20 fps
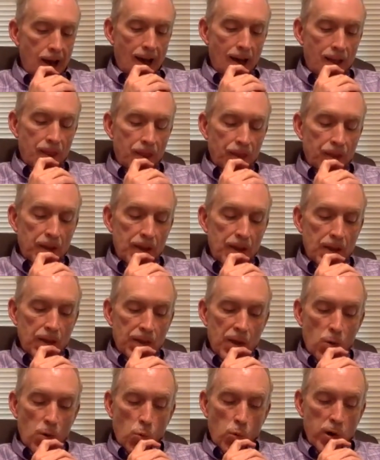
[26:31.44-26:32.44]
I think
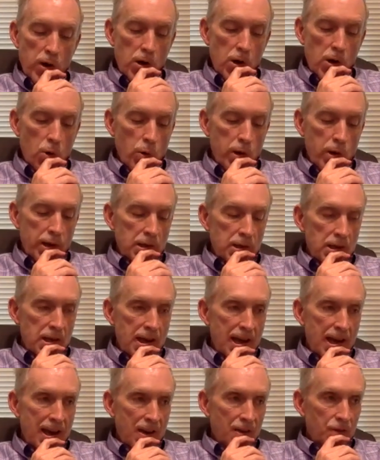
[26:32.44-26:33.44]
that we're going to
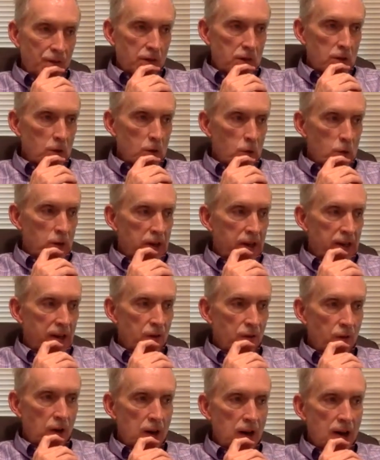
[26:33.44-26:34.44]
have to
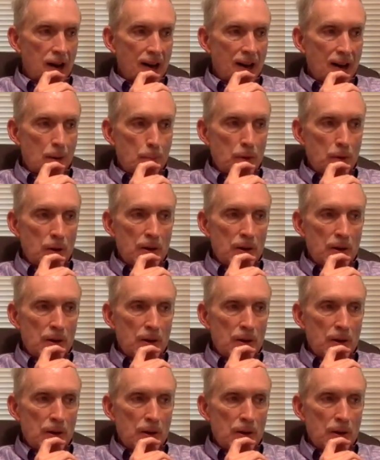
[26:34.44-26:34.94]
give up